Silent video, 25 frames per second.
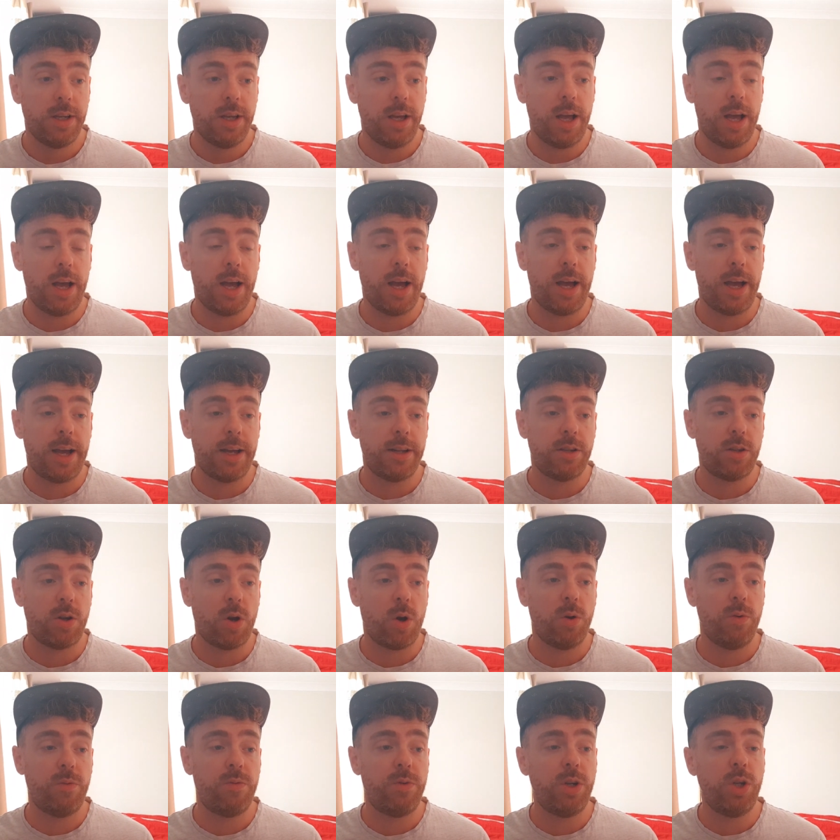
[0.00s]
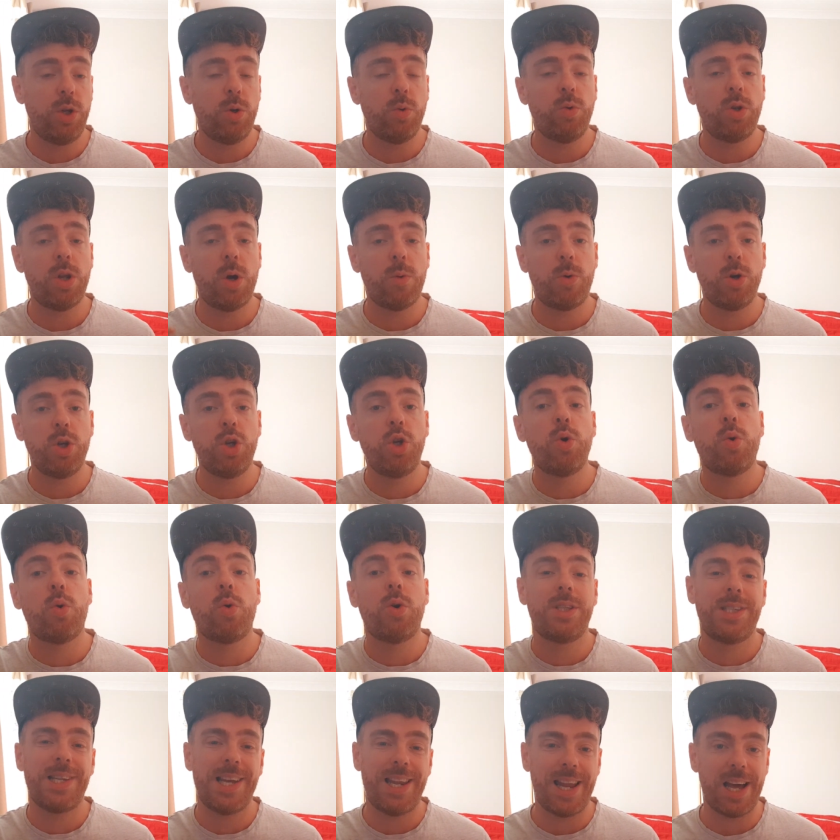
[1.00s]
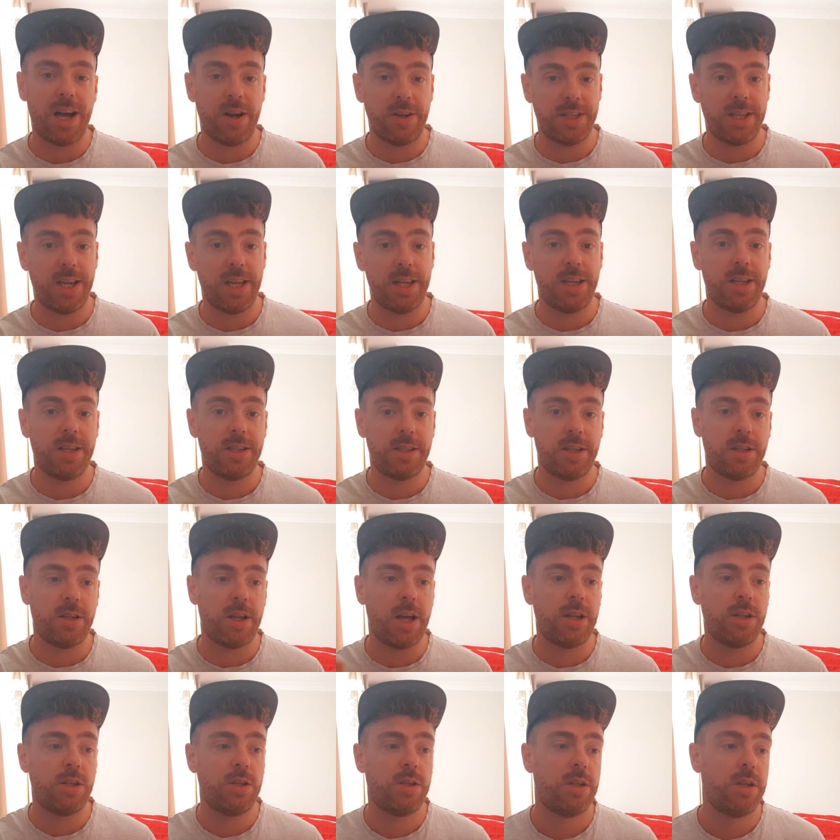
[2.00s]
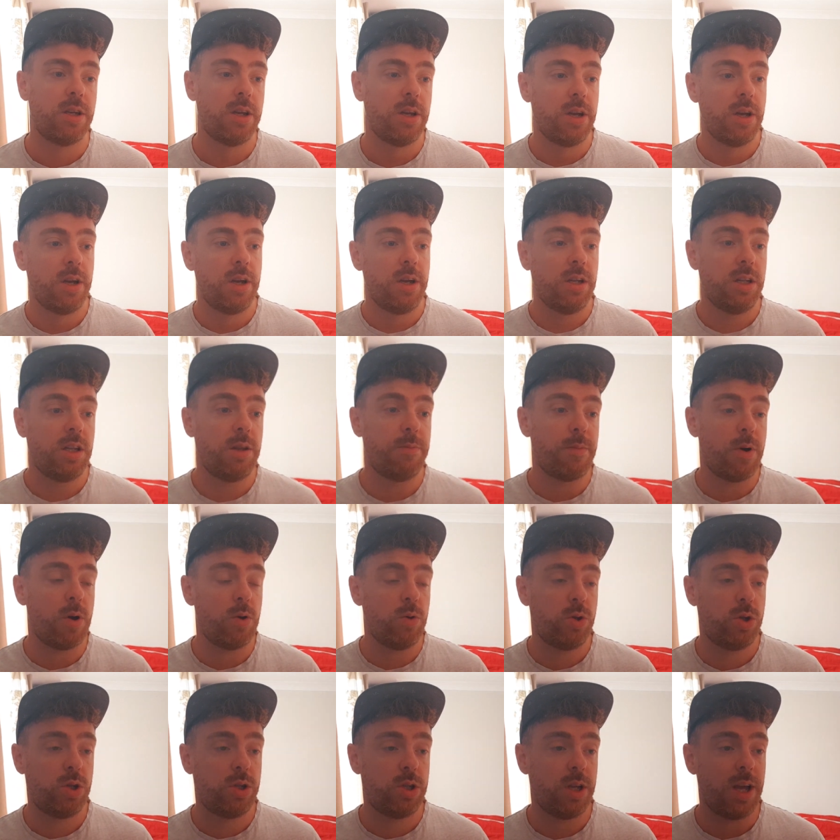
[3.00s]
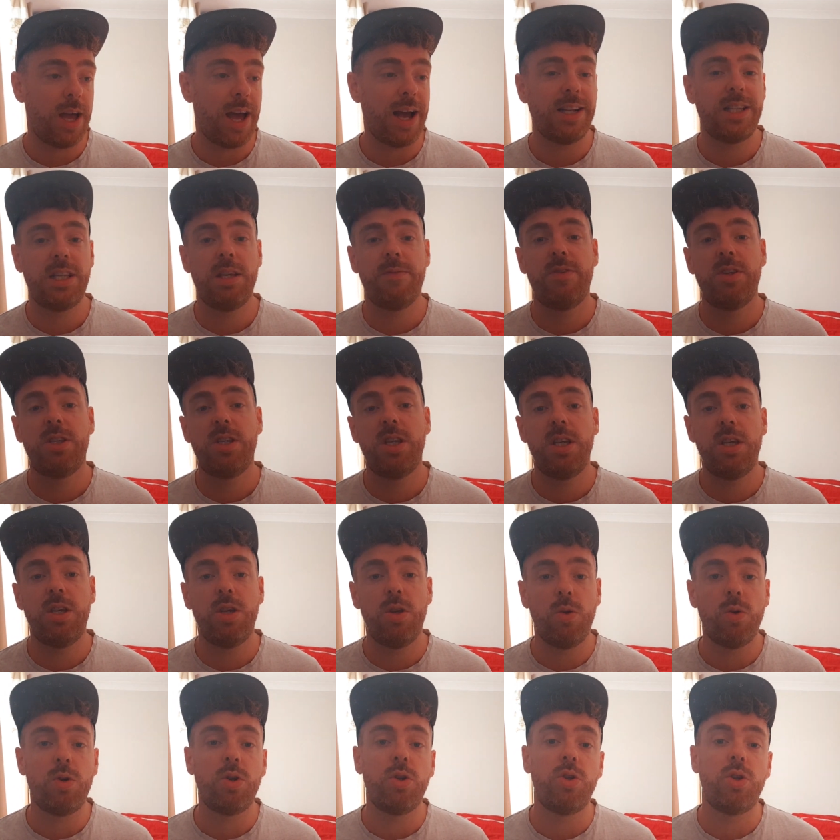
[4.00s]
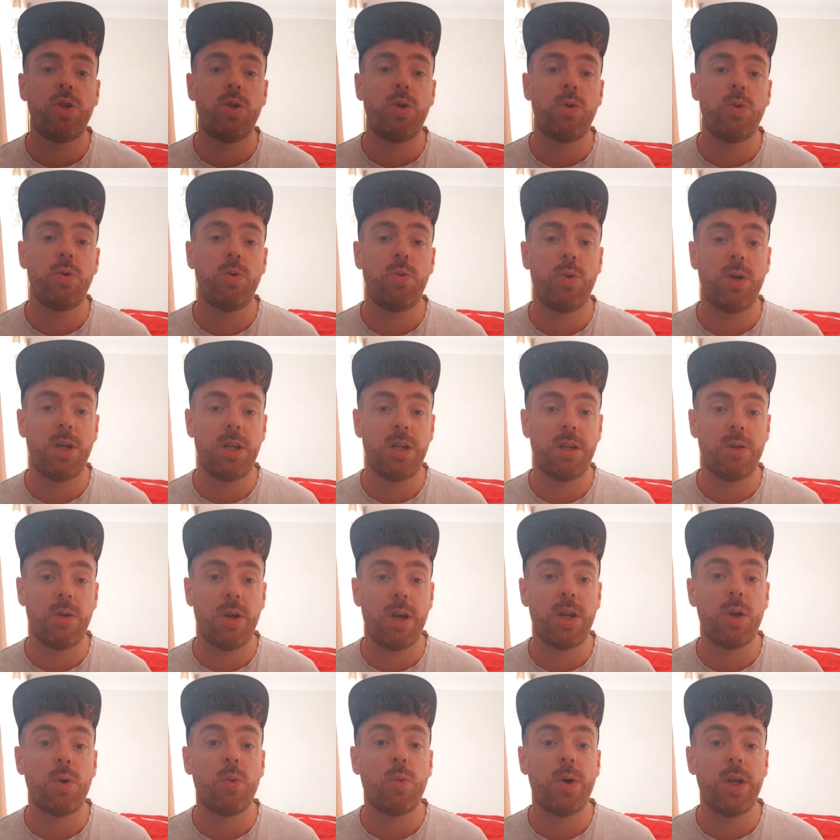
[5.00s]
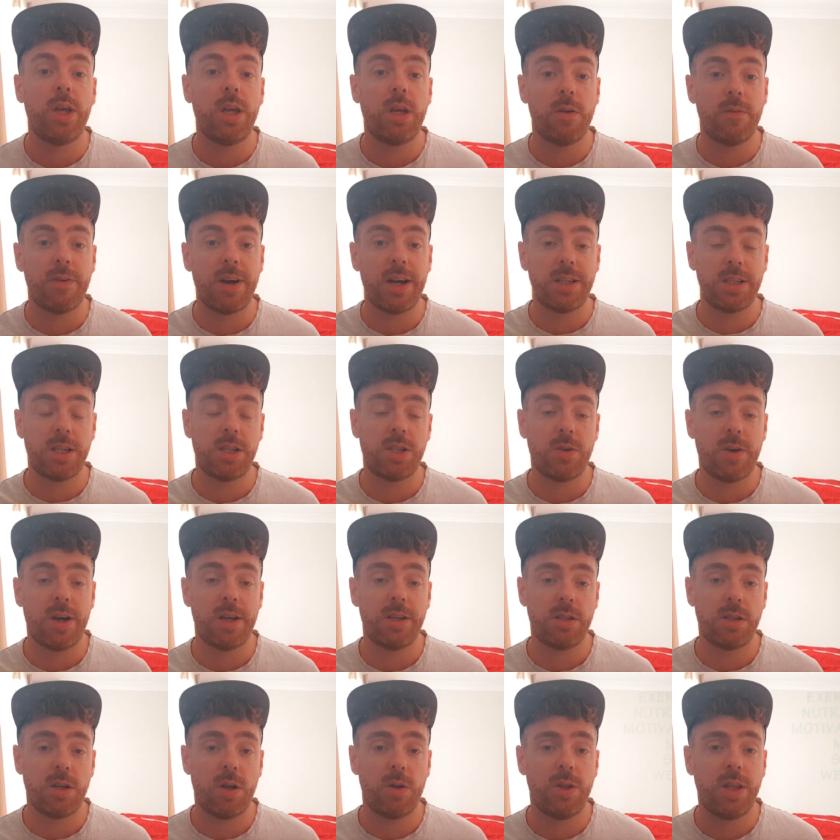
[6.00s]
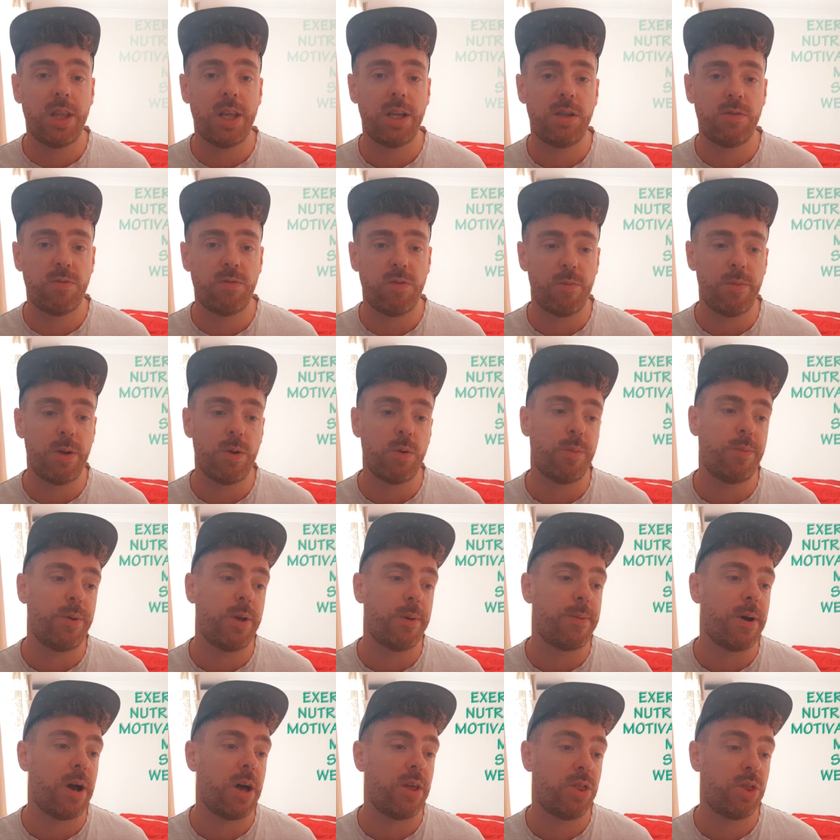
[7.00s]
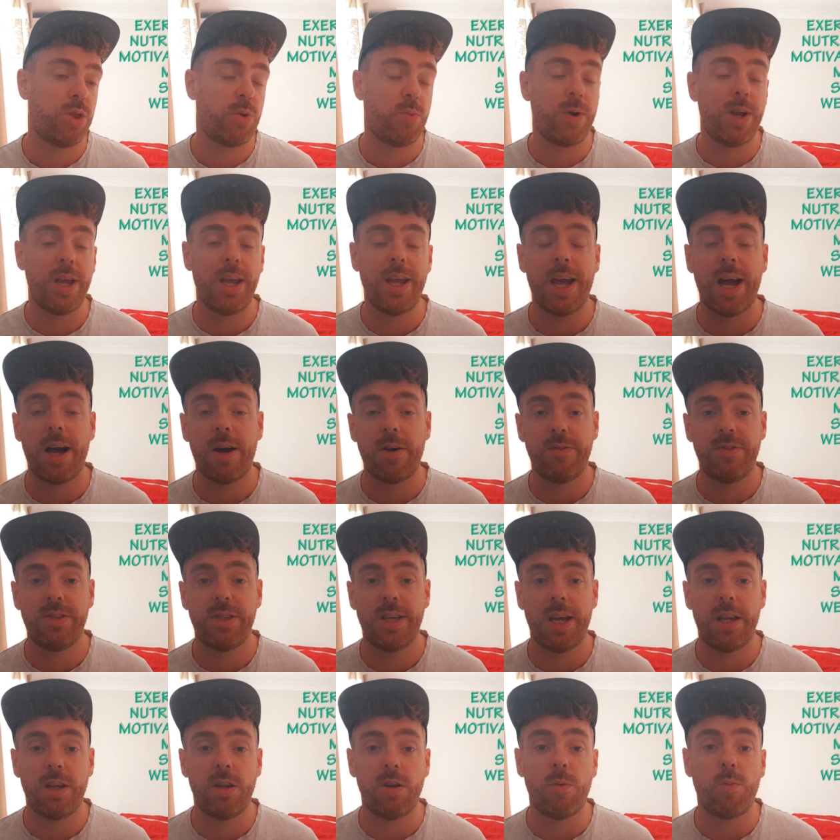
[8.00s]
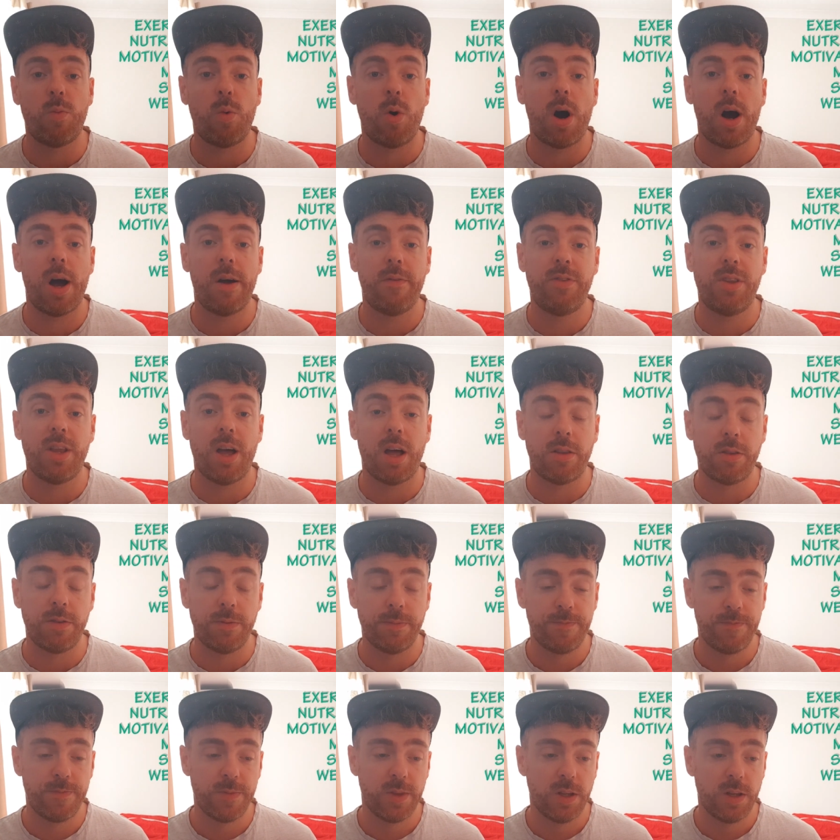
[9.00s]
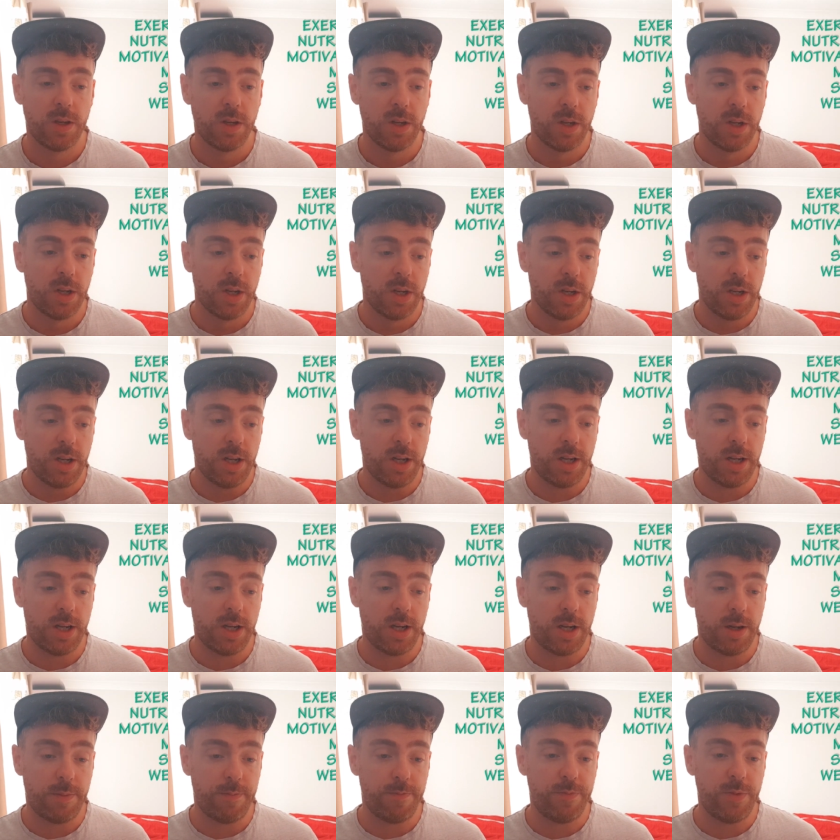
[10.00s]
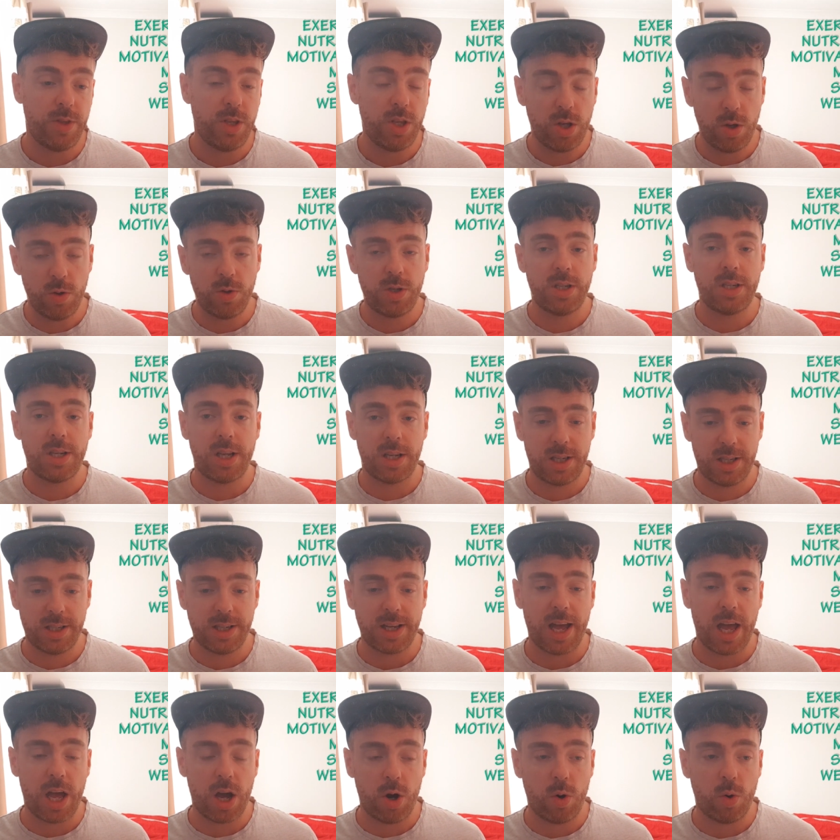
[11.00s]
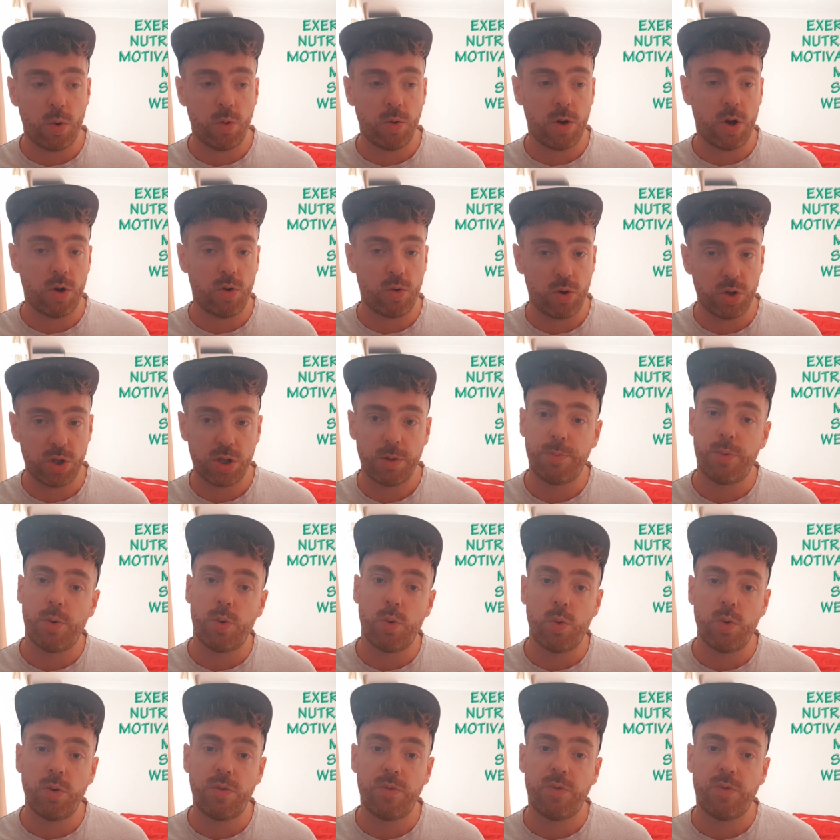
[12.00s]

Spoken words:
and hopefully you'll know what your 10 out of 10 is and the most activity you can do in a week of exercise. So this for me would be about a 3 out of 10 on what I've done. Using that scale across the board